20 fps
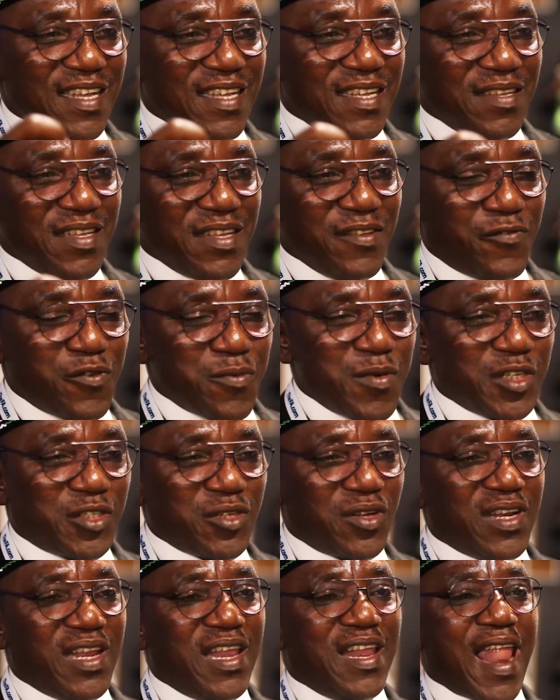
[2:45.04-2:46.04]

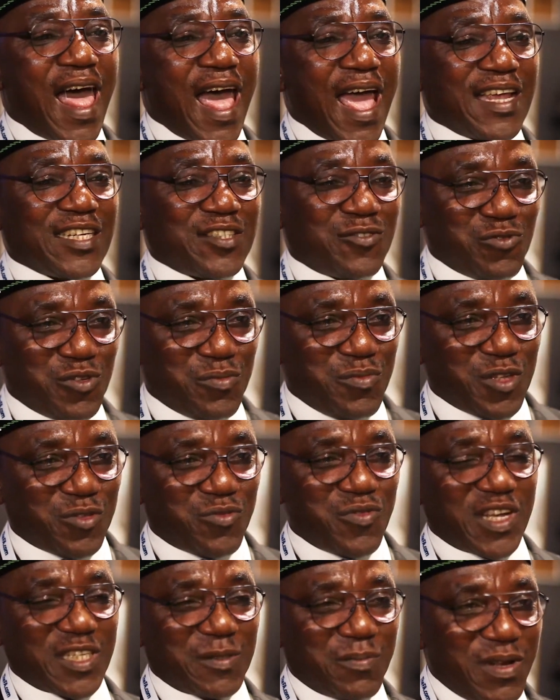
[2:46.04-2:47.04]
information lies with me to
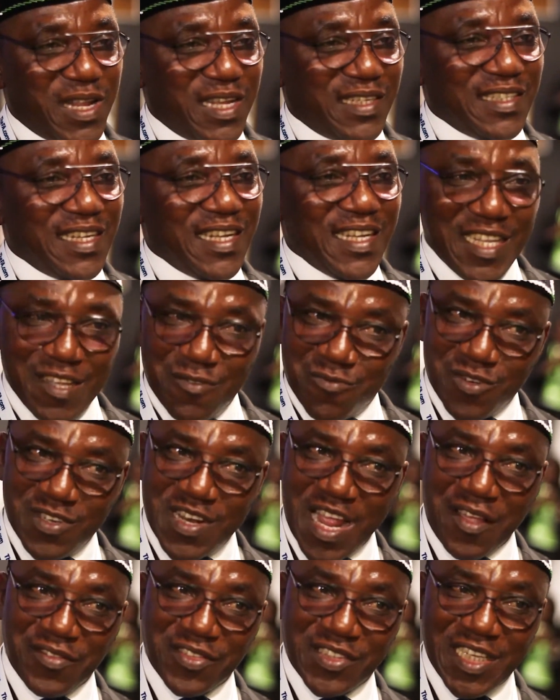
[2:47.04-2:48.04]
explain, he couldn't
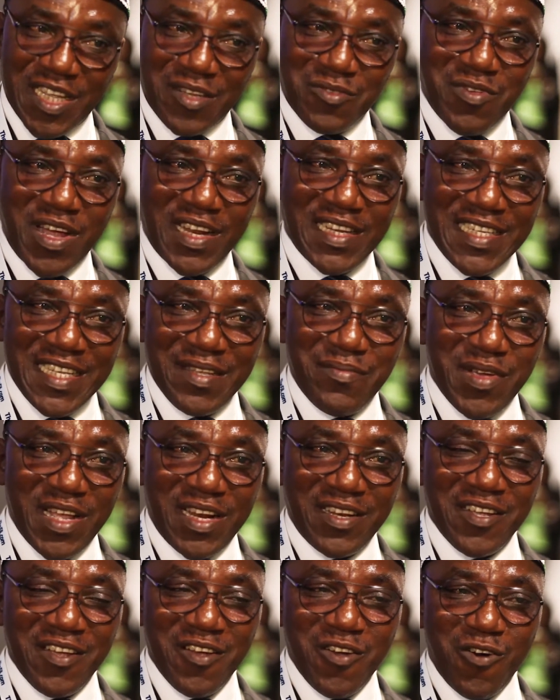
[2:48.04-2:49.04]
have sent you an email
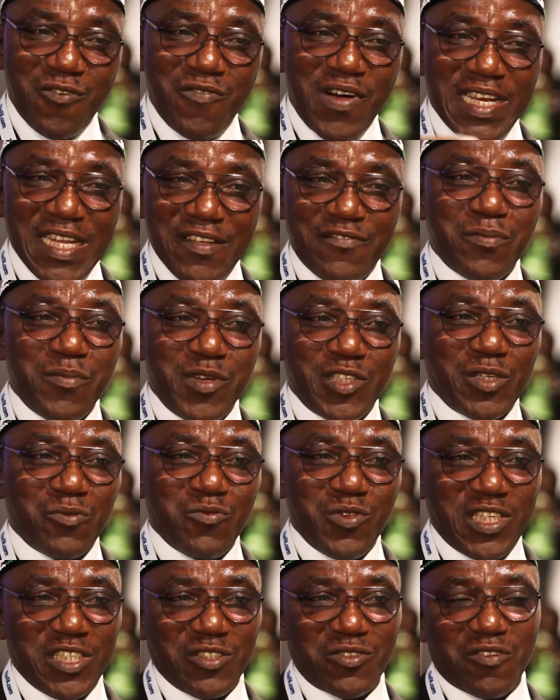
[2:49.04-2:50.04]
of an information
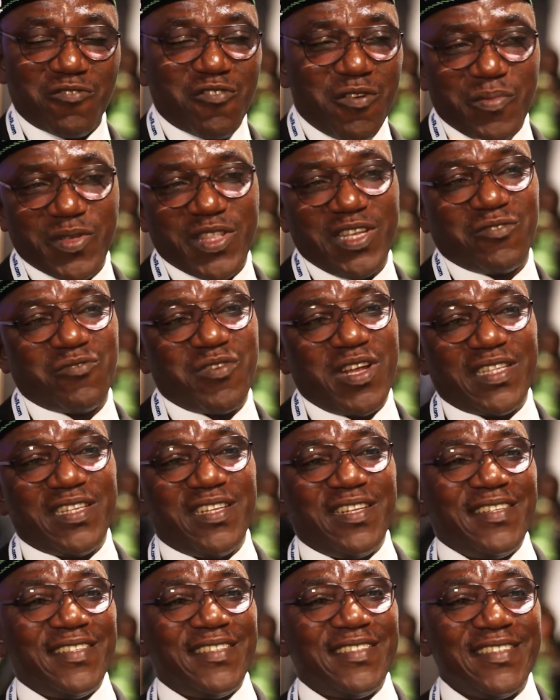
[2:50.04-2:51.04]
which is not competent to handle.
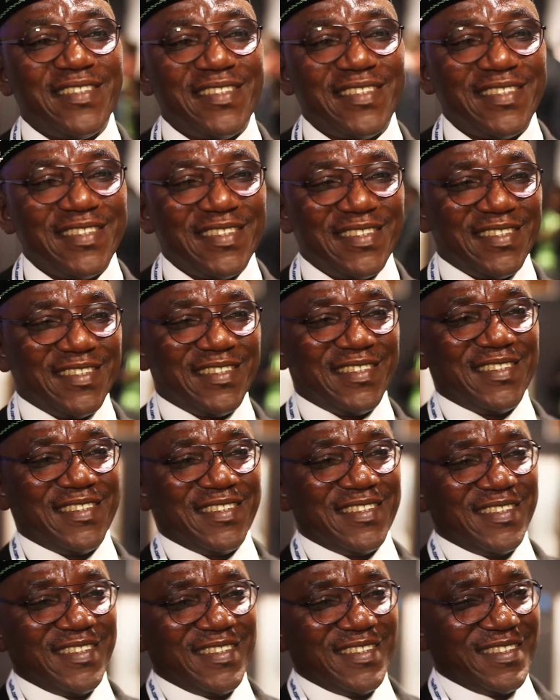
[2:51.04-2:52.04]

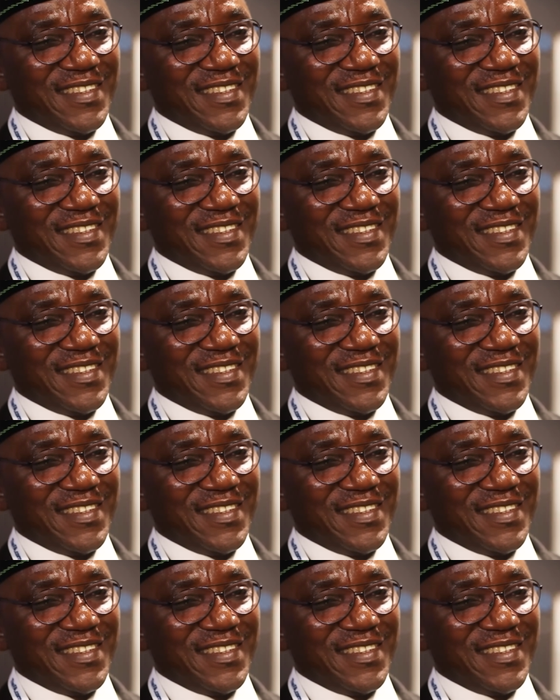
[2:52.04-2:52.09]
Okay.